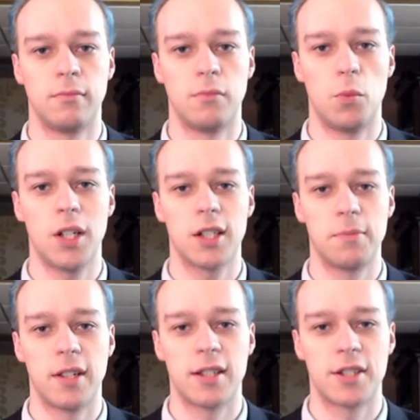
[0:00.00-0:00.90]
Welcome
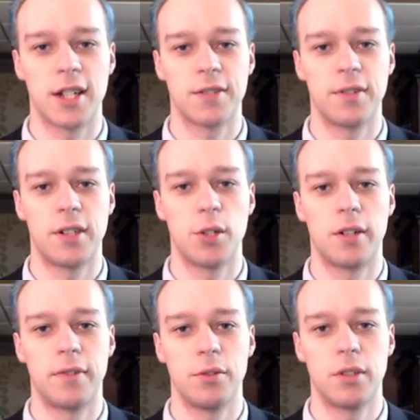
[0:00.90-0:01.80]
to this chess video,
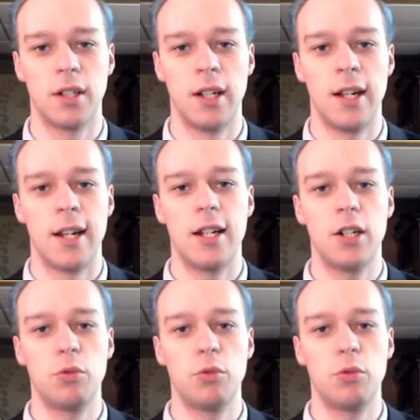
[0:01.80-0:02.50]
everyone. Here